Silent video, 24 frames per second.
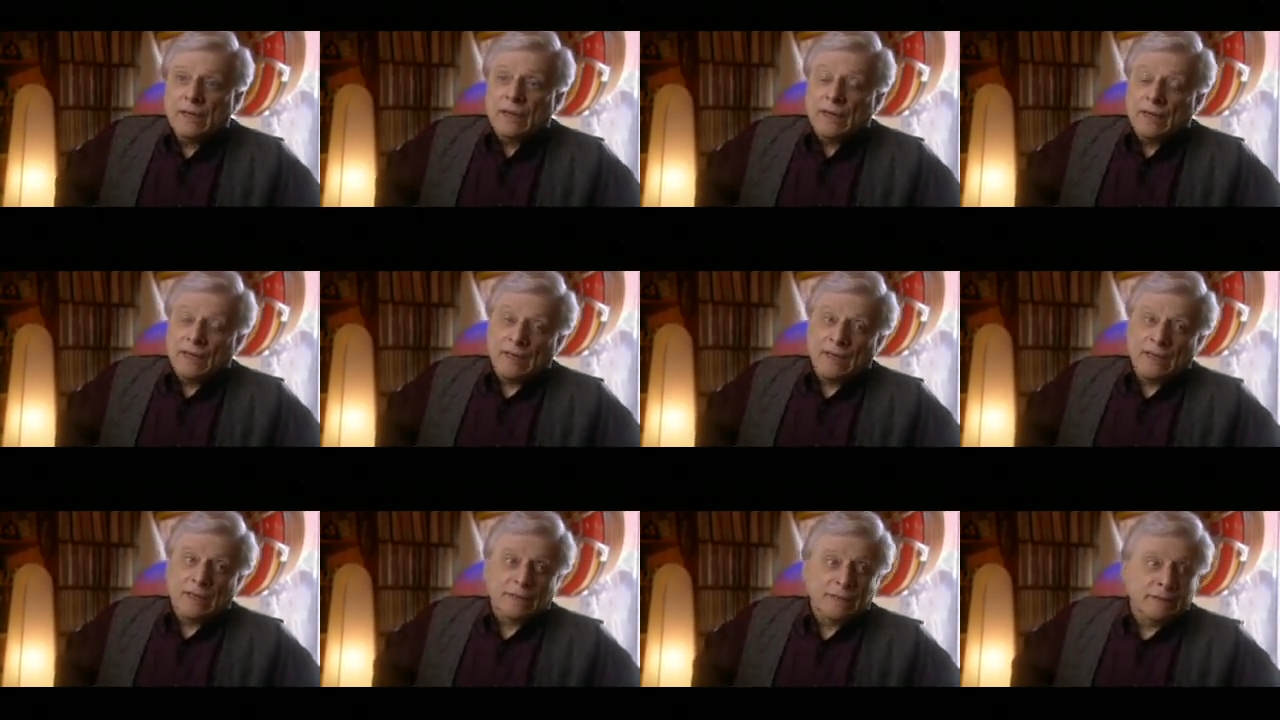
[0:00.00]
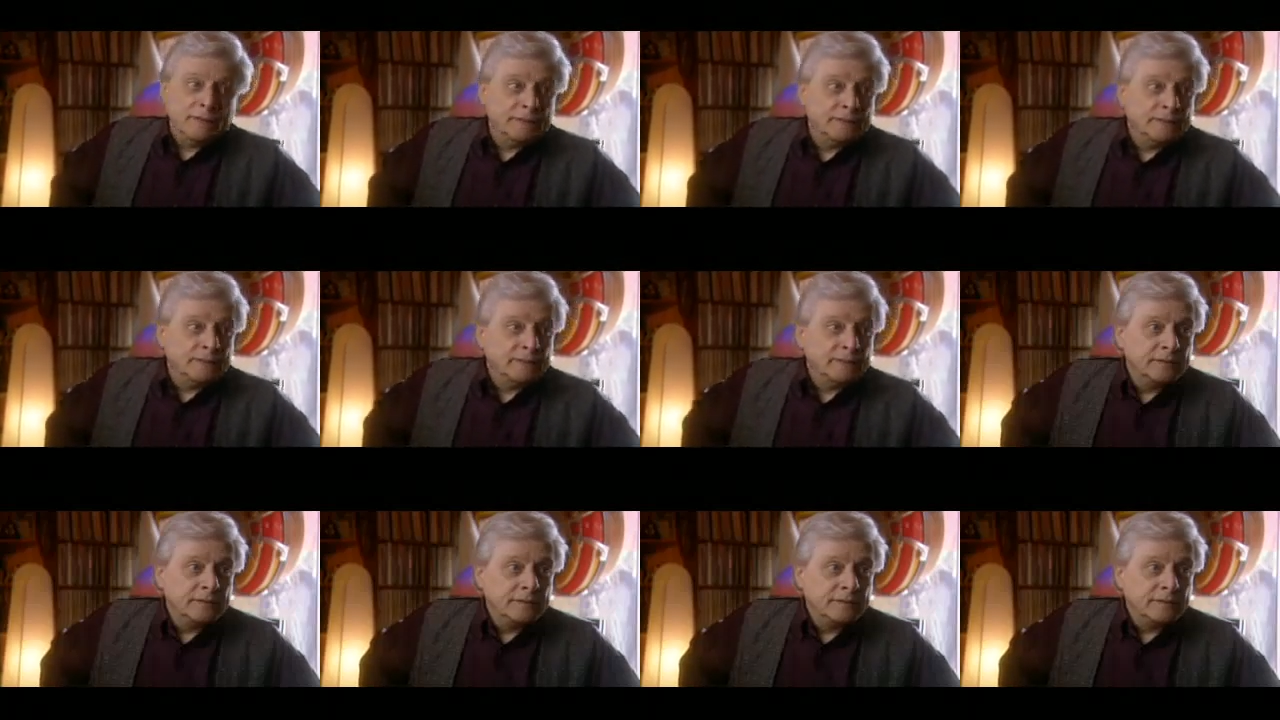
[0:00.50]
I
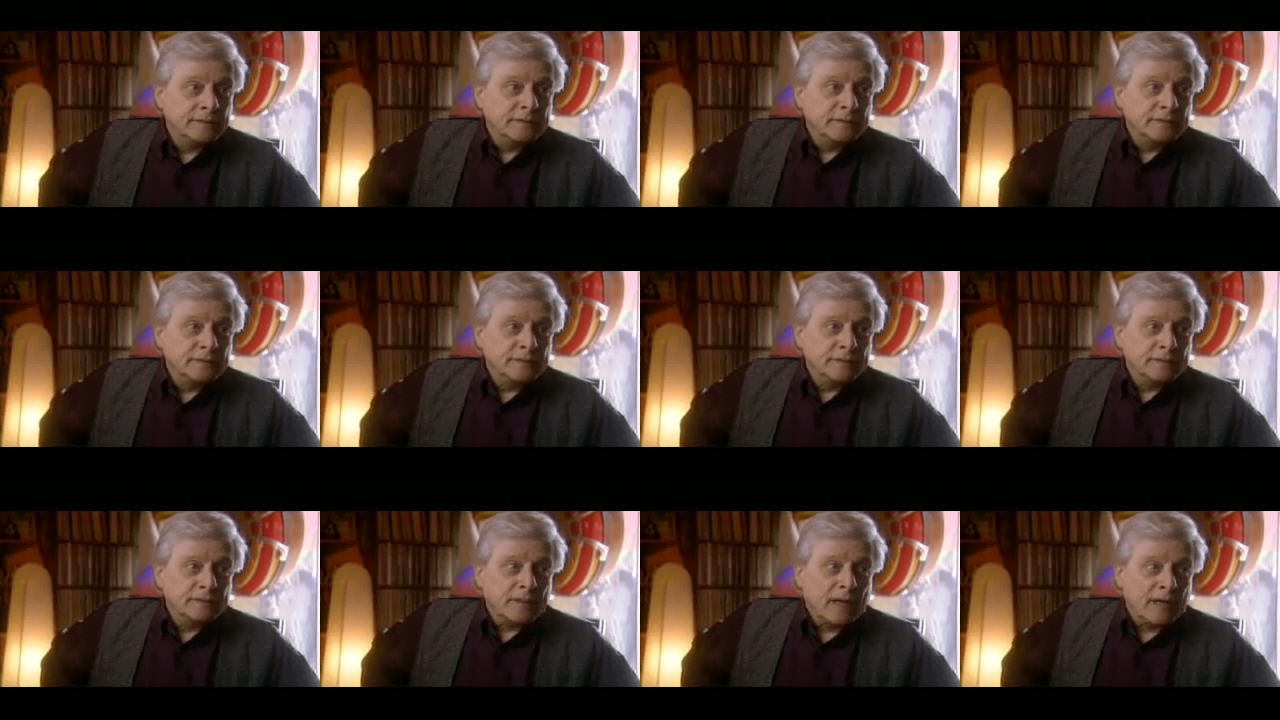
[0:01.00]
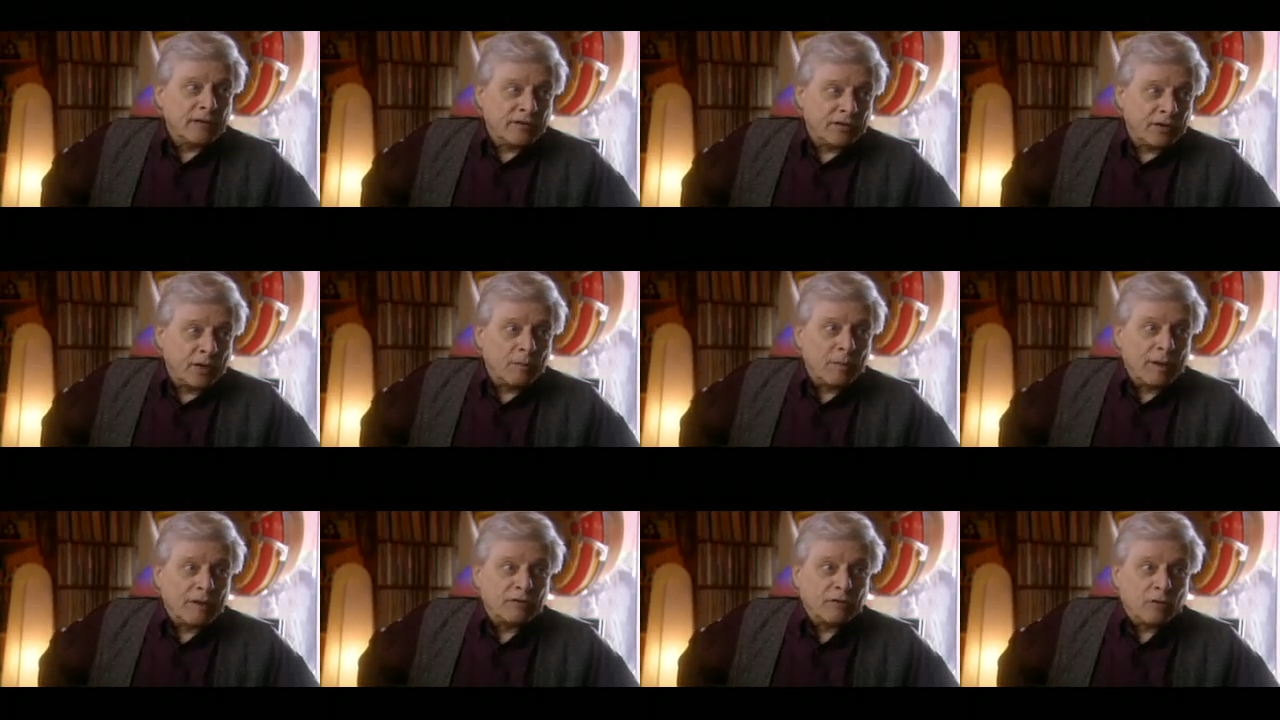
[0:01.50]

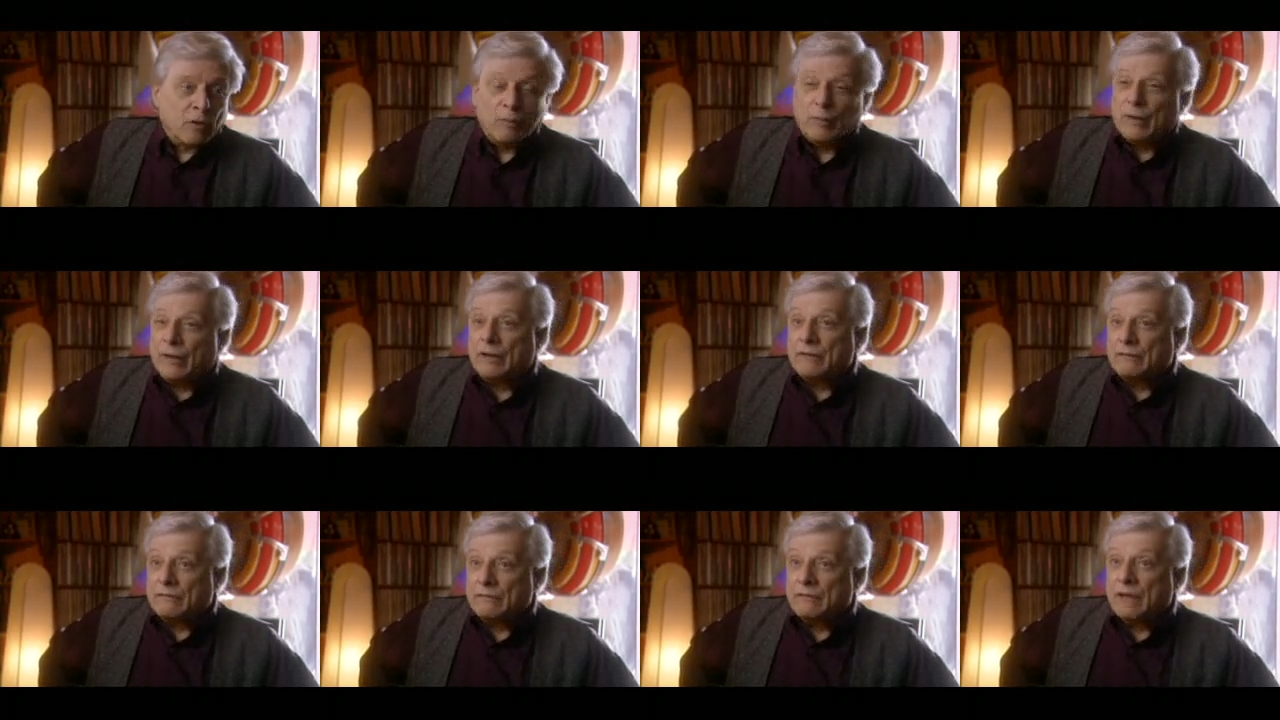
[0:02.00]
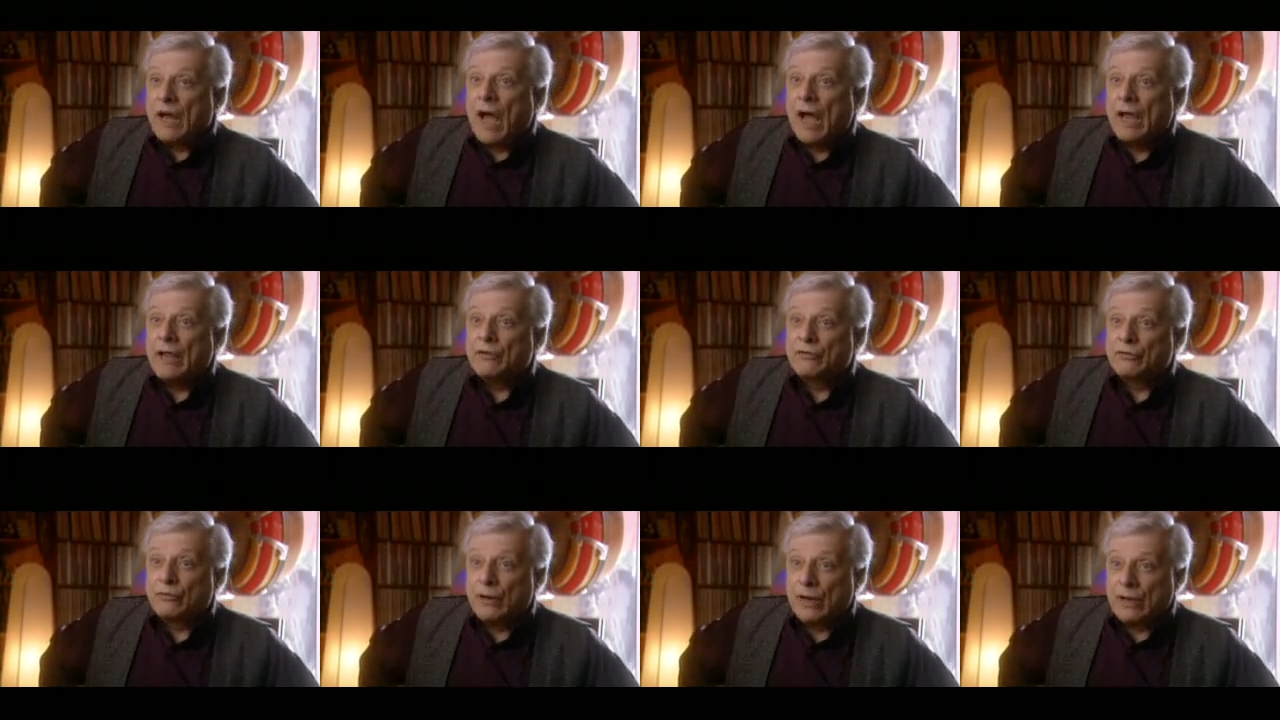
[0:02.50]
sell my soul, but at the
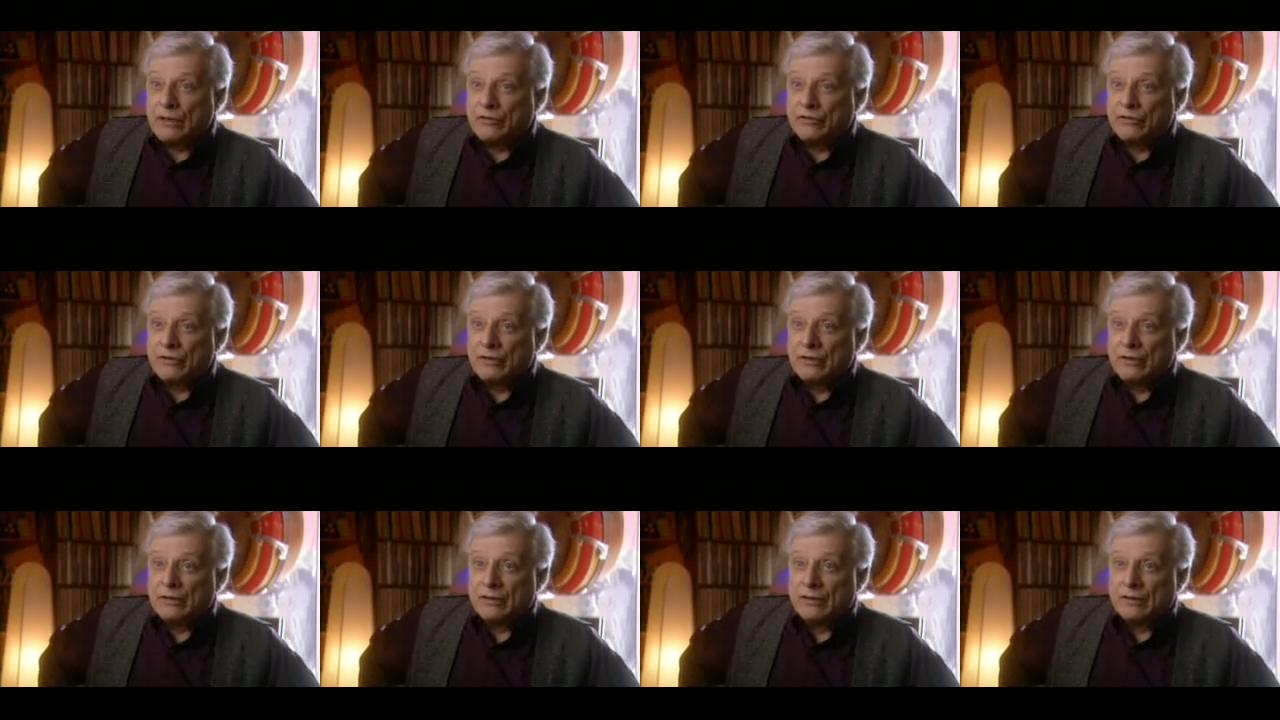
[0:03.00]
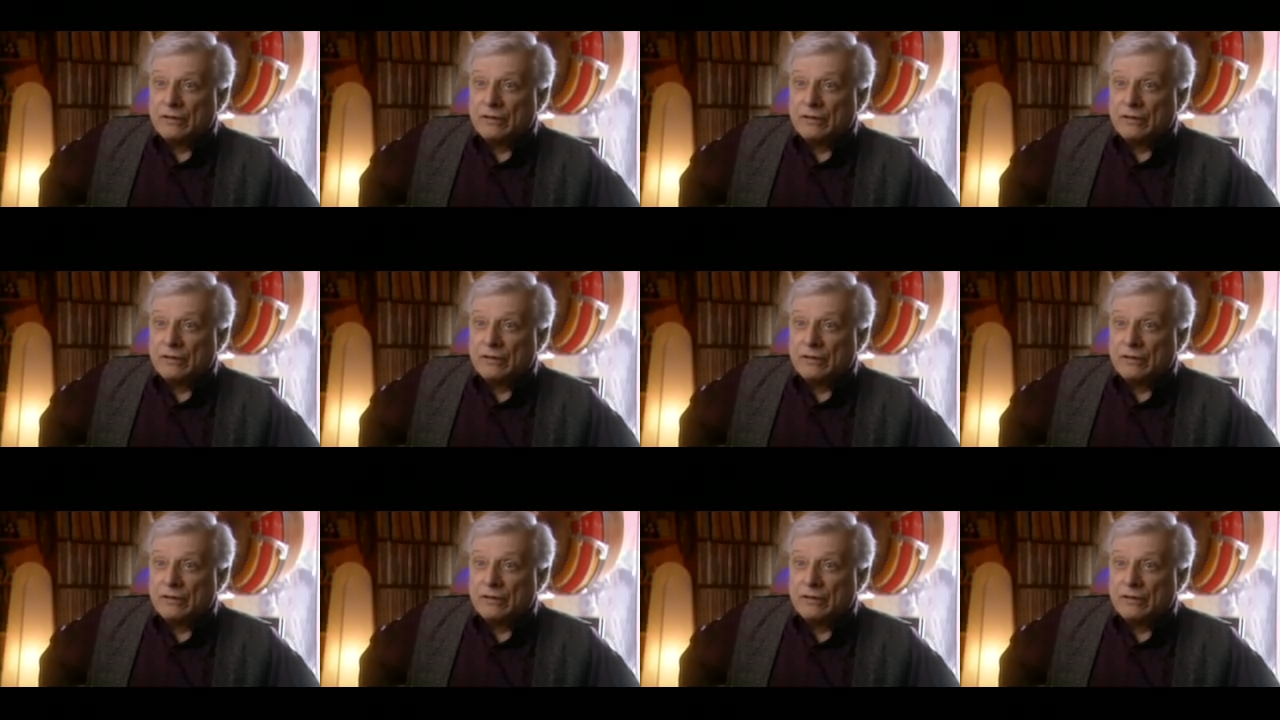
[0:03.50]
highest rates.